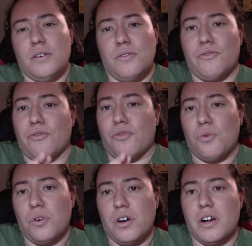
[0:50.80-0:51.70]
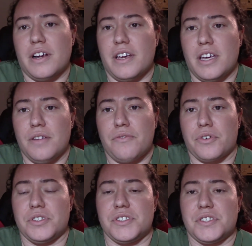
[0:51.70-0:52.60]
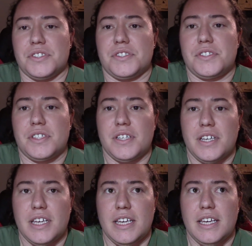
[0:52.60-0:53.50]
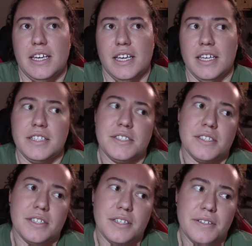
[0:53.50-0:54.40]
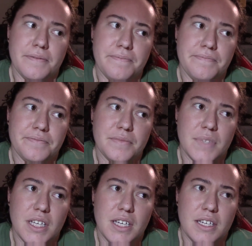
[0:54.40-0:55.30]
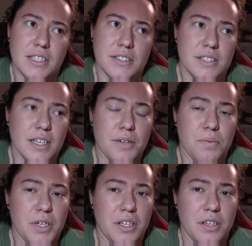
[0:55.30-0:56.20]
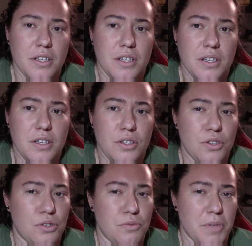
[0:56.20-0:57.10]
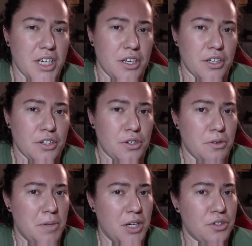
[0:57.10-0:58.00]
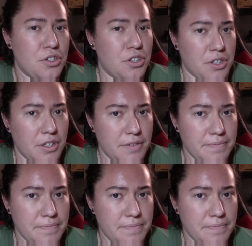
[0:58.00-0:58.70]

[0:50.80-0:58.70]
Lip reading: For inferences, it is like when you may go about cooking.